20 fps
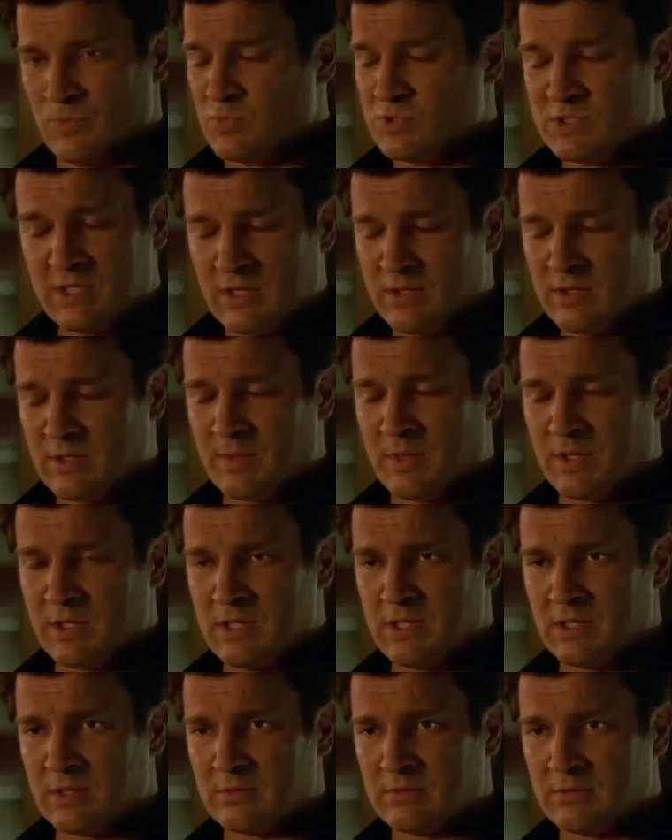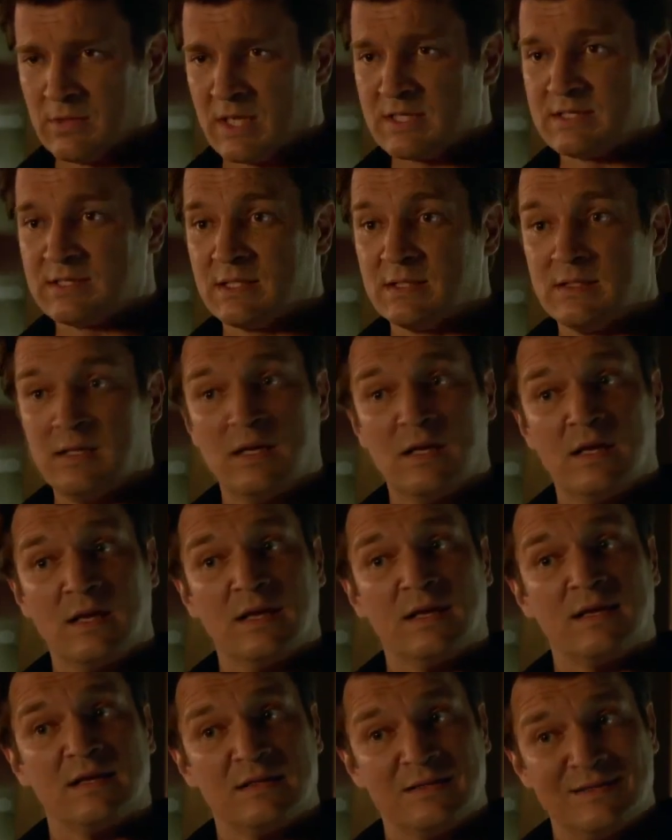Who said anything about eating? I said,
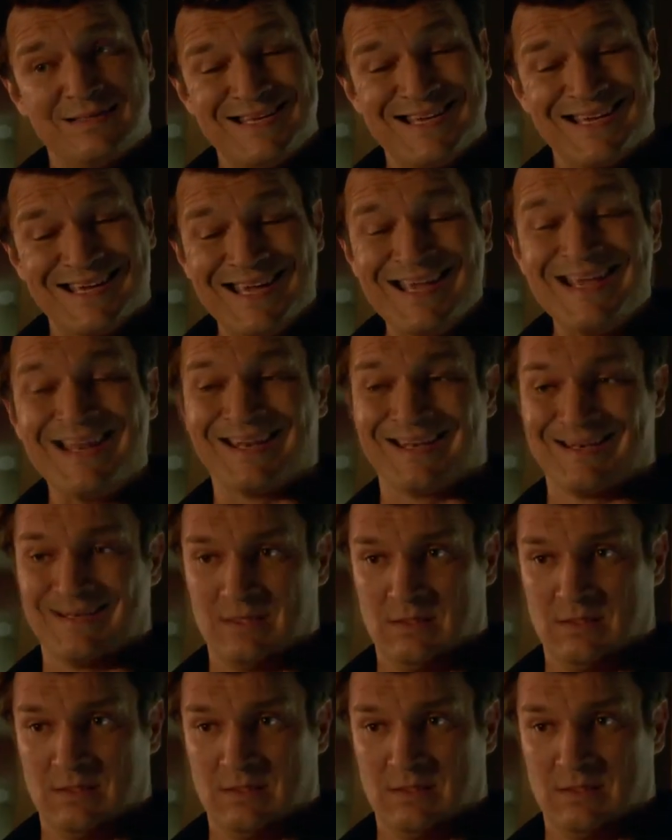dig in.